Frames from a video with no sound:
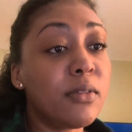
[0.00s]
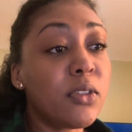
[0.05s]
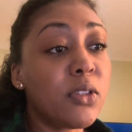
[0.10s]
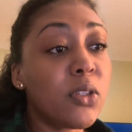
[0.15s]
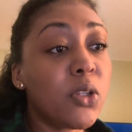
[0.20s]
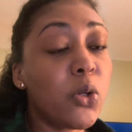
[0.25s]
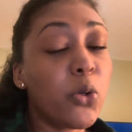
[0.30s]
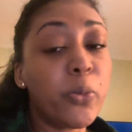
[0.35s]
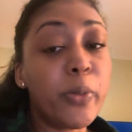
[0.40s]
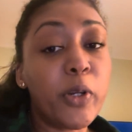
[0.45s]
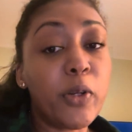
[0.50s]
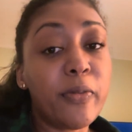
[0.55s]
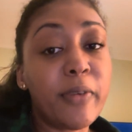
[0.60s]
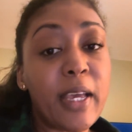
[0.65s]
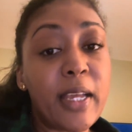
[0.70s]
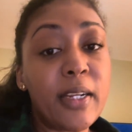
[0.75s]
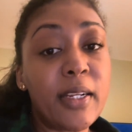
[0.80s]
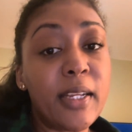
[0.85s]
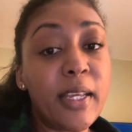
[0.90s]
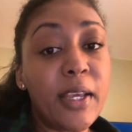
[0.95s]
little bit of
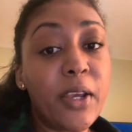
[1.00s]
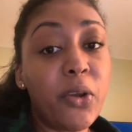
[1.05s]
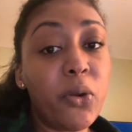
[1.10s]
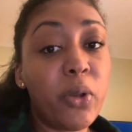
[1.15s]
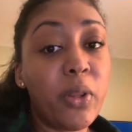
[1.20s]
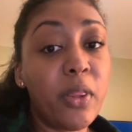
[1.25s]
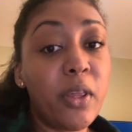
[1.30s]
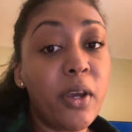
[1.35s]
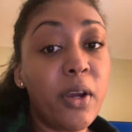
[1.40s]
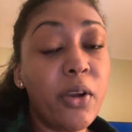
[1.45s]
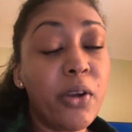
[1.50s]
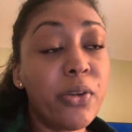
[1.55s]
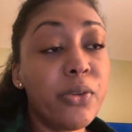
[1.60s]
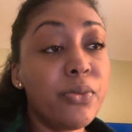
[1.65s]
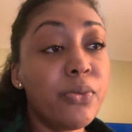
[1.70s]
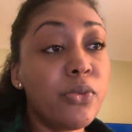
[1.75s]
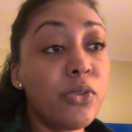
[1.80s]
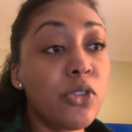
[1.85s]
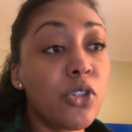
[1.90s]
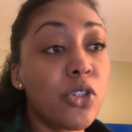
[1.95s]
editing here and there
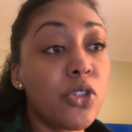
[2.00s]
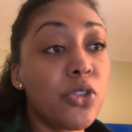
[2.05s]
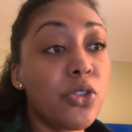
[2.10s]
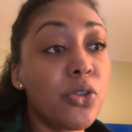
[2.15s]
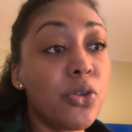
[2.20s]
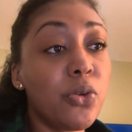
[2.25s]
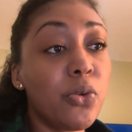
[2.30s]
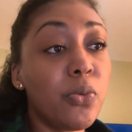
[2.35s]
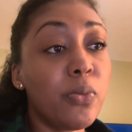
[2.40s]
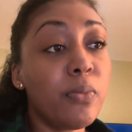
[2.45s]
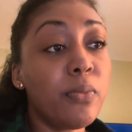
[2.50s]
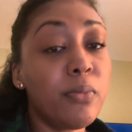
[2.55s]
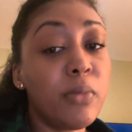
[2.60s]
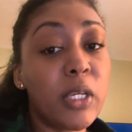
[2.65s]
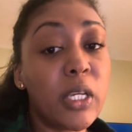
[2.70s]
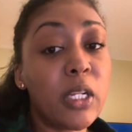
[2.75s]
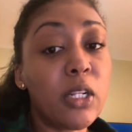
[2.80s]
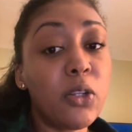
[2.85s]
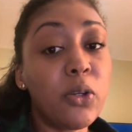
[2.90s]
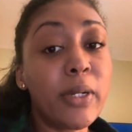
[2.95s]
just to make
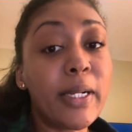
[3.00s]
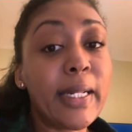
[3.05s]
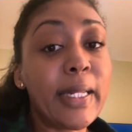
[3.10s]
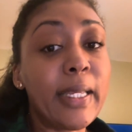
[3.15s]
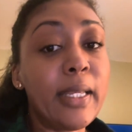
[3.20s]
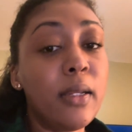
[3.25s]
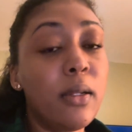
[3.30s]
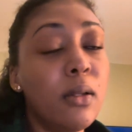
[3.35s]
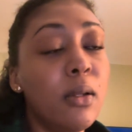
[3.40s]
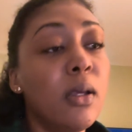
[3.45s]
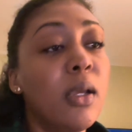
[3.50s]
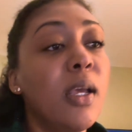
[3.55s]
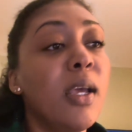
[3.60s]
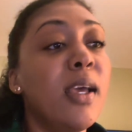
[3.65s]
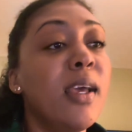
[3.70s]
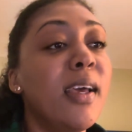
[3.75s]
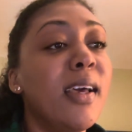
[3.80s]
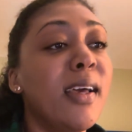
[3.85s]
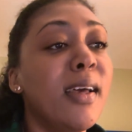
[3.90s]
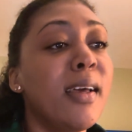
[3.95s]
it look clean.
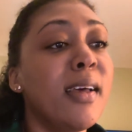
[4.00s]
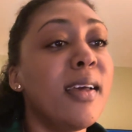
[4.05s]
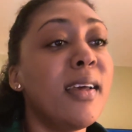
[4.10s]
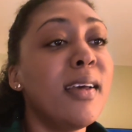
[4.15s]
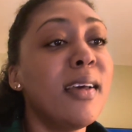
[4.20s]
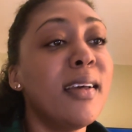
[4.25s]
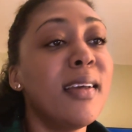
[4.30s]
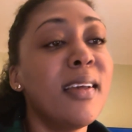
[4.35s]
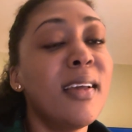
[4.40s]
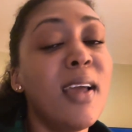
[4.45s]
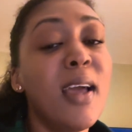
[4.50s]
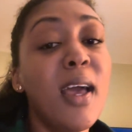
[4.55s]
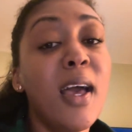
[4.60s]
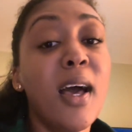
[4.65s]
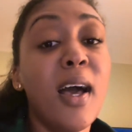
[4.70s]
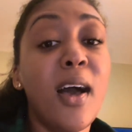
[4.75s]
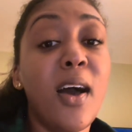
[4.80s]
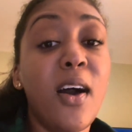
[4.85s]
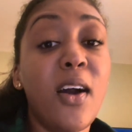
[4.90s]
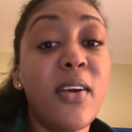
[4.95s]

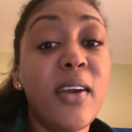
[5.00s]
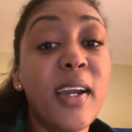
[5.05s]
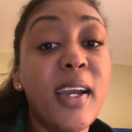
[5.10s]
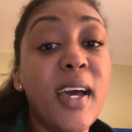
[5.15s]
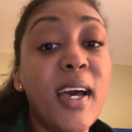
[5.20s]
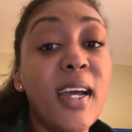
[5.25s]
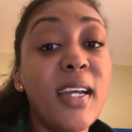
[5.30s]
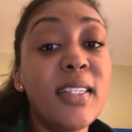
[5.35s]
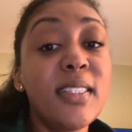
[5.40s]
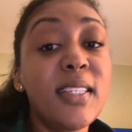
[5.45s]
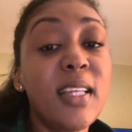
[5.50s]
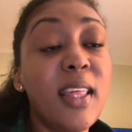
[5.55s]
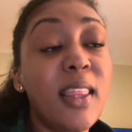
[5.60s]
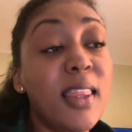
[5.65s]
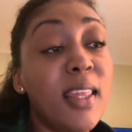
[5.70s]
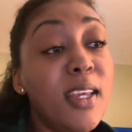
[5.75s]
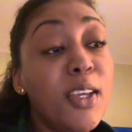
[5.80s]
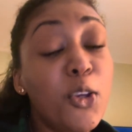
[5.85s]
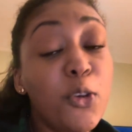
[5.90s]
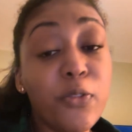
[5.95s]
All right, guys,
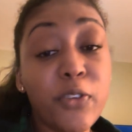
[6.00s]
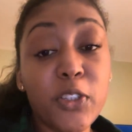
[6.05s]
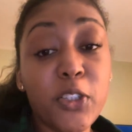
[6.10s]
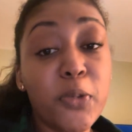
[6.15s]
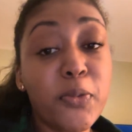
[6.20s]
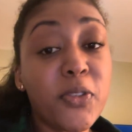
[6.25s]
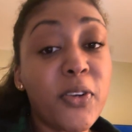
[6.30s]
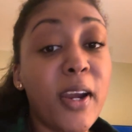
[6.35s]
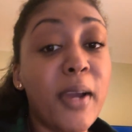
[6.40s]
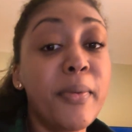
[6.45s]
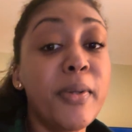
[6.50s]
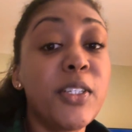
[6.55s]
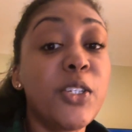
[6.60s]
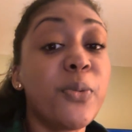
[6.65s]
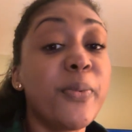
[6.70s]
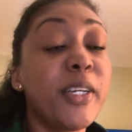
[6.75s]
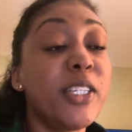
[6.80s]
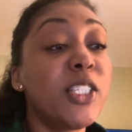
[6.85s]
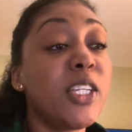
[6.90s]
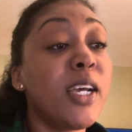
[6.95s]
thank you for subscribing to
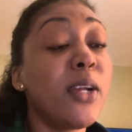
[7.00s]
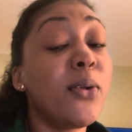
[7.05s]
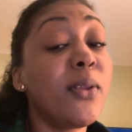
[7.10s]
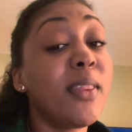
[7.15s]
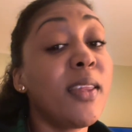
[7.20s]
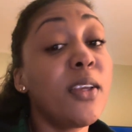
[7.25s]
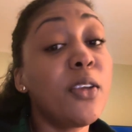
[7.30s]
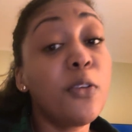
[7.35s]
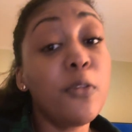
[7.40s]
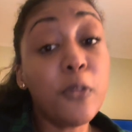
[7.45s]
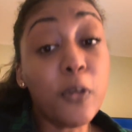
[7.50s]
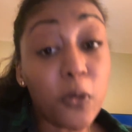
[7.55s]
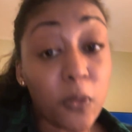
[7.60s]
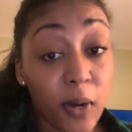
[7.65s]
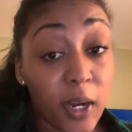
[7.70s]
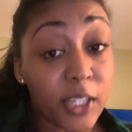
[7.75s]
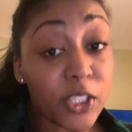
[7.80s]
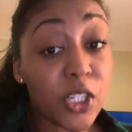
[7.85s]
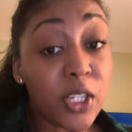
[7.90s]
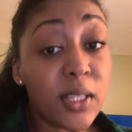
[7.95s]
my channel. Thank you for
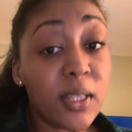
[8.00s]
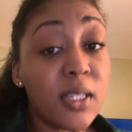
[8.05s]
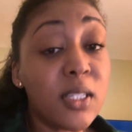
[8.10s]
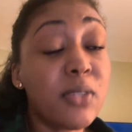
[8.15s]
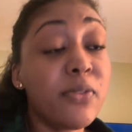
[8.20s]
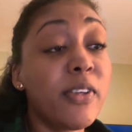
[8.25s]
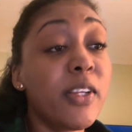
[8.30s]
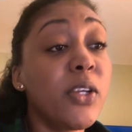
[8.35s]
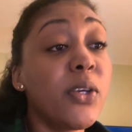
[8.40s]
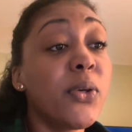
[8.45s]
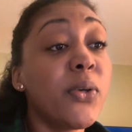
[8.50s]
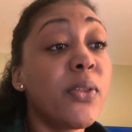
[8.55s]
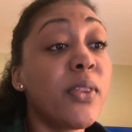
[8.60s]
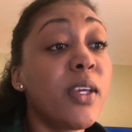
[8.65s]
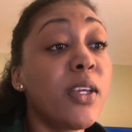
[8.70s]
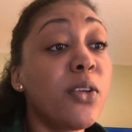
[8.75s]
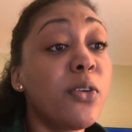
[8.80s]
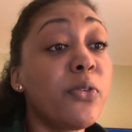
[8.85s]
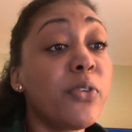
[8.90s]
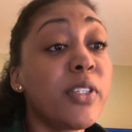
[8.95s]
watching this video.
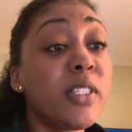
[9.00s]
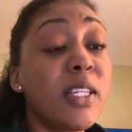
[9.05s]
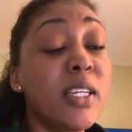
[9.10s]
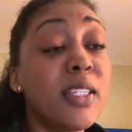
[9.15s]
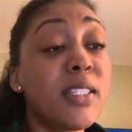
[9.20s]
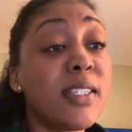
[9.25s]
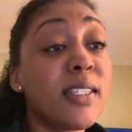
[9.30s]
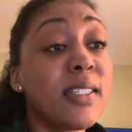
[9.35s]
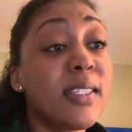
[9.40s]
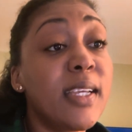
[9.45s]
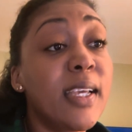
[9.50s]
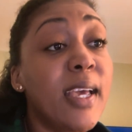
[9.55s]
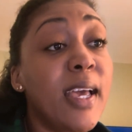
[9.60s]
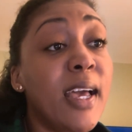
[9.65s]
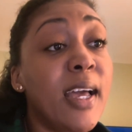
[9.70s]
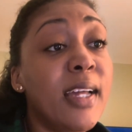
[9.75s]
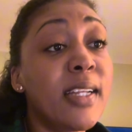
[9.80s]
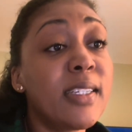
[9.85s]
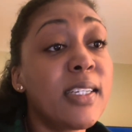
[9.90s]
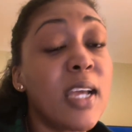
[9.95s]
Thank you for staying till the
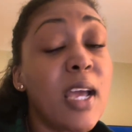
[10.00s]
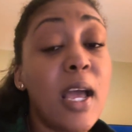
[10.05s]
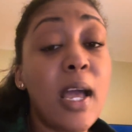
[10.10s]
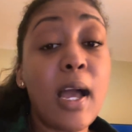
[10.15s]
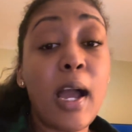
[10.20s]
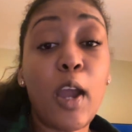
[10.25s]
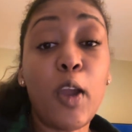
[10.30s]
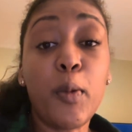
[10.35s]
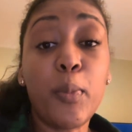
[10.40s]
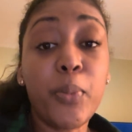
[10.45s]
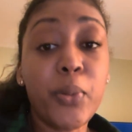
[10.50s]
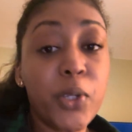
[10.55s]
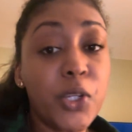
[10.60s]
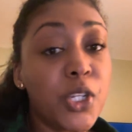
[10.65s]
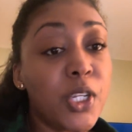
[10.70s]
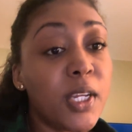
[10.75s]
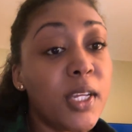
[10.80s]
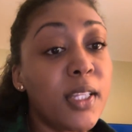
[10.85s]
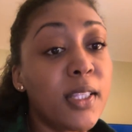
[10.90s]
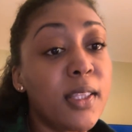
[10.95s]
end. I
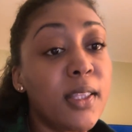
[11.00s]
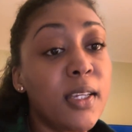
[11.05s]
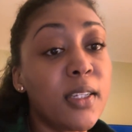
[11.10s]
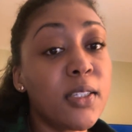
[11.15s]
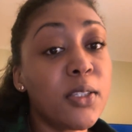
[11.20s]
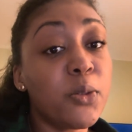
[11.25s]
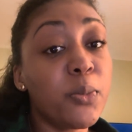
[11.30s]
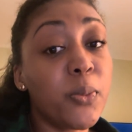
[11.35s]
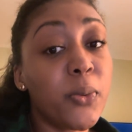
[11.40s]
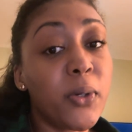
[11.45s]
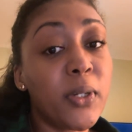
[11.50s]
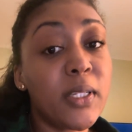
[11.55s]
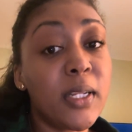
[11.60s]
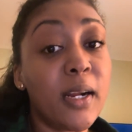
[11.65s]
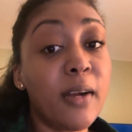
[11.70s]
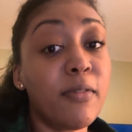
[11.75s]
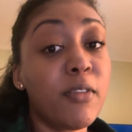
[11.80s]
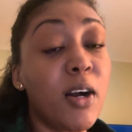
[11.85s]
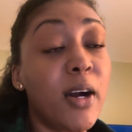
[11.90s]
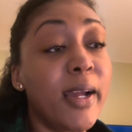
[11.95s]
appreciate the support that
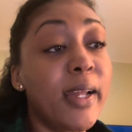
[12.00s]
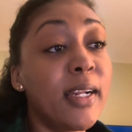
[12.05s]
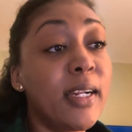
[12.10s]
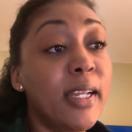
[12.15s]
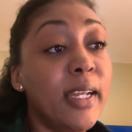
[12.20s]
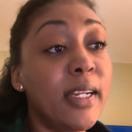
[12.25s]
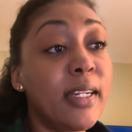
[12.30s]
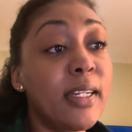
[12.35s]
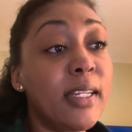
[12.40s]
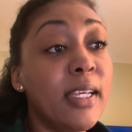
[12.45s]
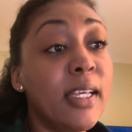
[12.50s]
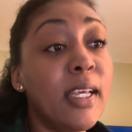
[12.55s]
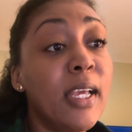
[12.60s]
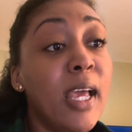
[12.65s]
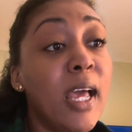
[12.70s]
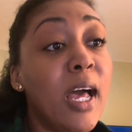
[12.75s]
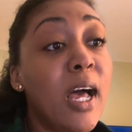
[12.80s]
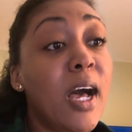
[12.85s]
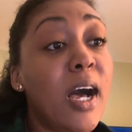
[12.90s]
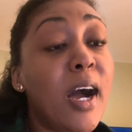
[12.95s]
I've gotten lately.
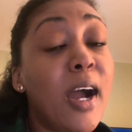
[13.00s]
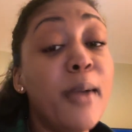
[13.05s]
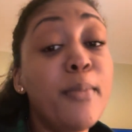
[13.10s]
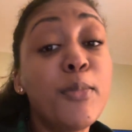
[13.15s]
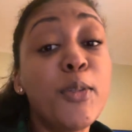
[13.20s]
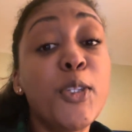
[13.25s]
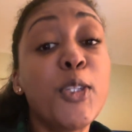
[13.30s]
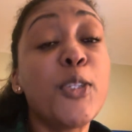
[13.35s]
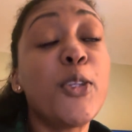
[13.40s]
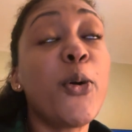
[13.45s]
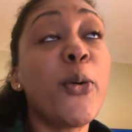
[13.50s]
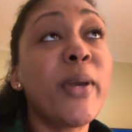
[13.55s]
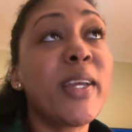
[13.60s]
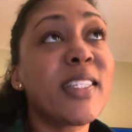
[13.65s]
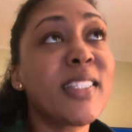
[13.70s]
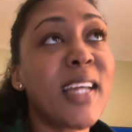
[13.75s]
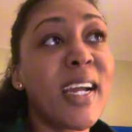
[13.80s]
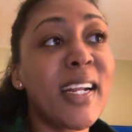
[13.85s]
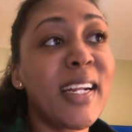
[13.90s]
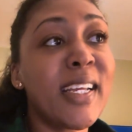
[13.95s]
I'm so
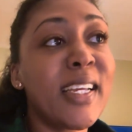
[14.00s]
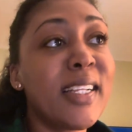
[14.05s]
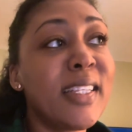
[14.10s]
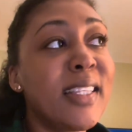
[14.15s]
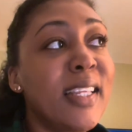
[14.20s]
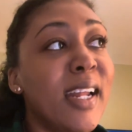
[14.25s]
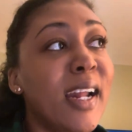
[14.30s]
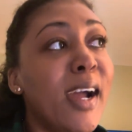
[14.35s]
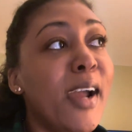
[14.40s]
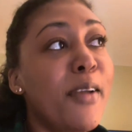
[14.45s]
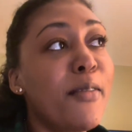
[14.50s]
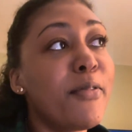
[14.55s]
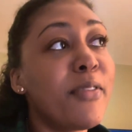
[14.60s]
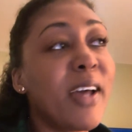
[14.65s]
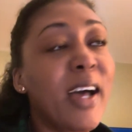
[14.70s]
excited that I've